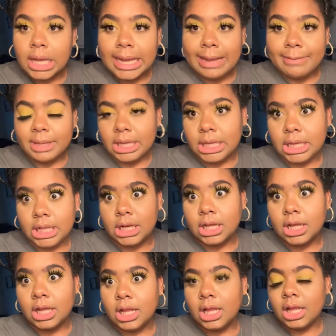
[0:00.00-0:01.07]
i mean
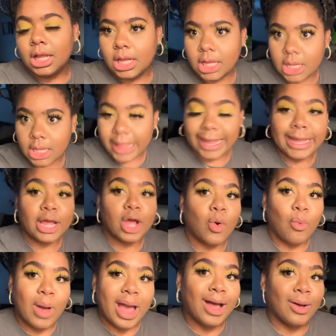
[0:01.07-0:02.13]
like
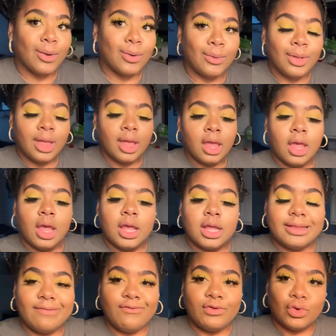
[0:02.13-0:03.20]
wow
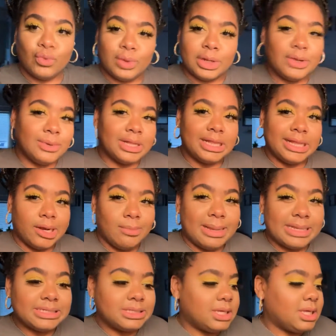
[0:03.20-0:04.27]
they feel really, really light on
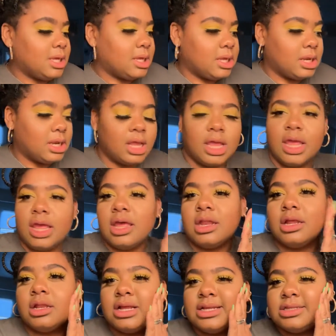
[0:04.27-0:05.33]
my skin and
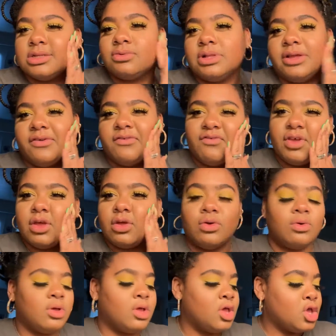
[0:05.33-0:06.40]
it doesn't really
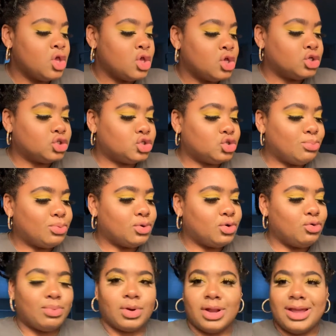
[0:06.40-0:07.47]
feel super
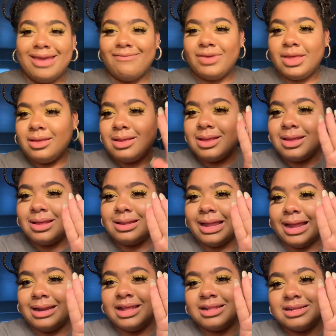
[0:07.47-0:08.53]
duper heavy.
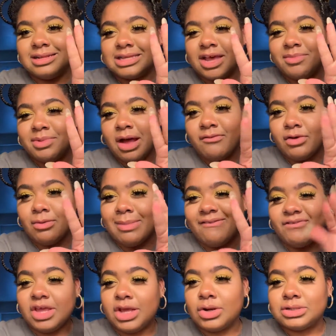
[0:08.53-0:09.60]
Like nothing is coming off on my
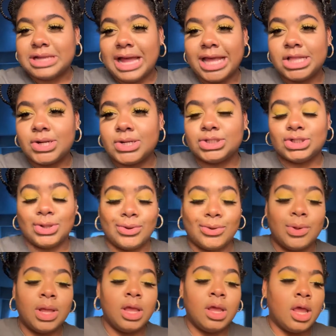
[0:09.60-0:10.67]
fingers either.
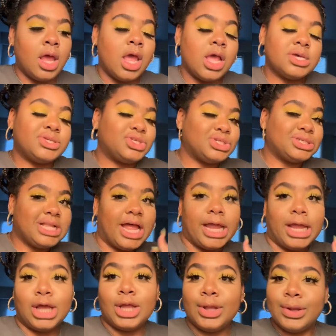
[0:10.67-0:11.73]
So it's just
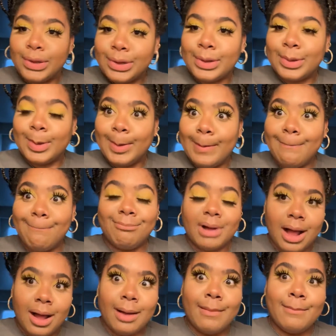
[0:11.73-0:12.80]
like
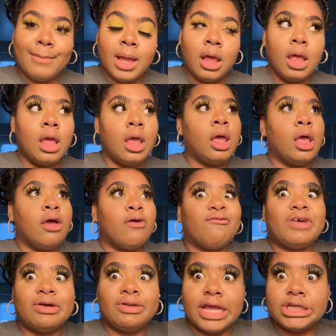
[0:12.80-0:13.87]
bomb
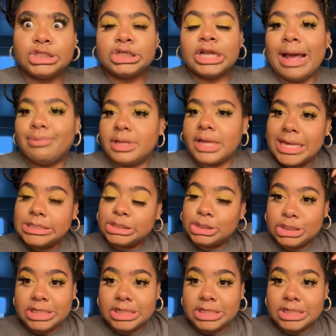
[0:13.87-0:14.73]
foundation application